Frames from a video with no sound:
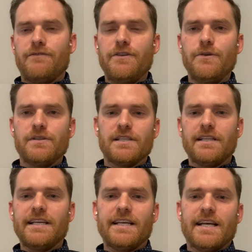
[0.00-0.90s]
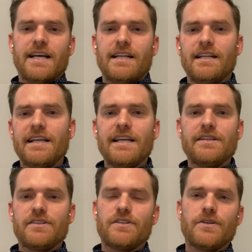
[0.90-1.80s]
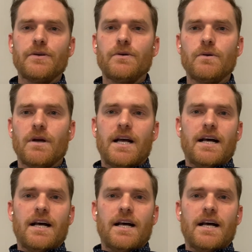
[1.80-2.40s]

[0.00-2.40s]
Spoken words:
usually leads to